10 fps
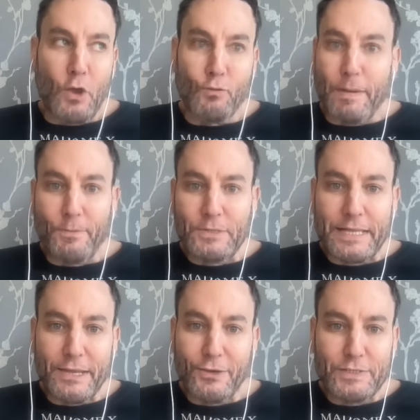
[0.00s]

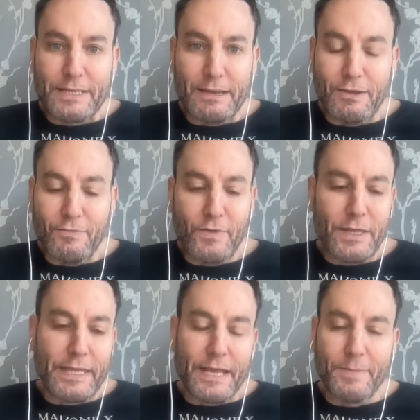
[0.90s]
Represent yourself,
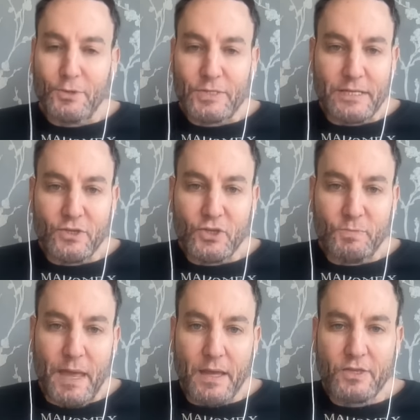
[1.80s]
get a percentage
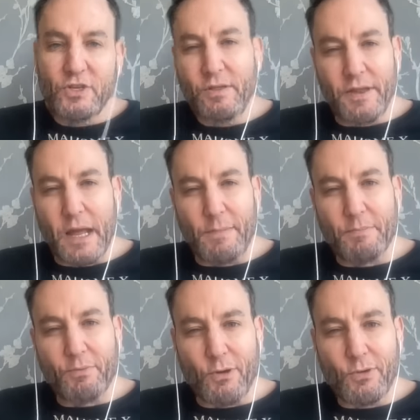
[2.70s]
back. Do you know that I'm a
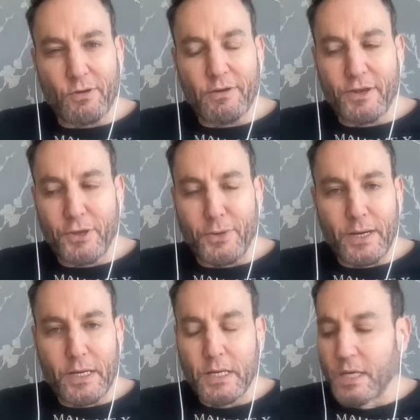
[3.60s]
broker in New
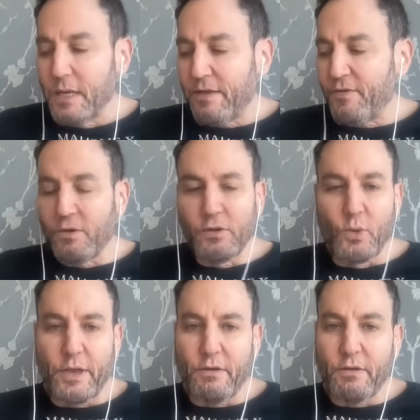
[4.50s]
York? If you're a
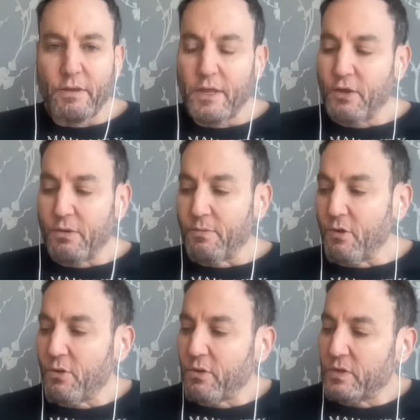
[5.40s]
lawyer, you're a
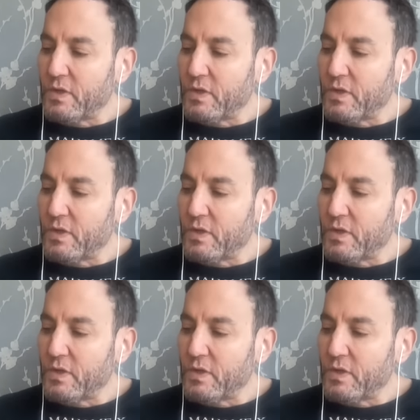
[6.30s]
broker.